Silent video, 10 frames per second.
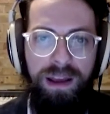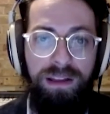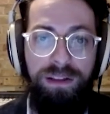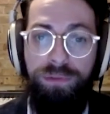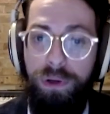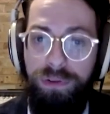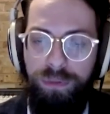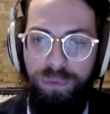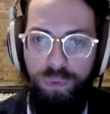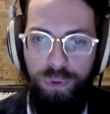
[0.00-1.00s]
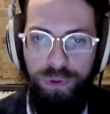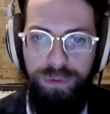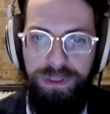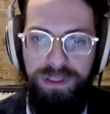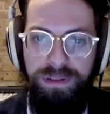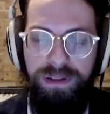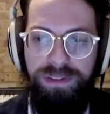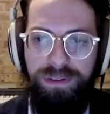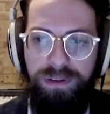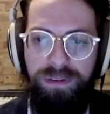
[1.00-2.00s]
The voice from the whirlwind
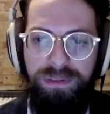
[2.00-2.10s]
is a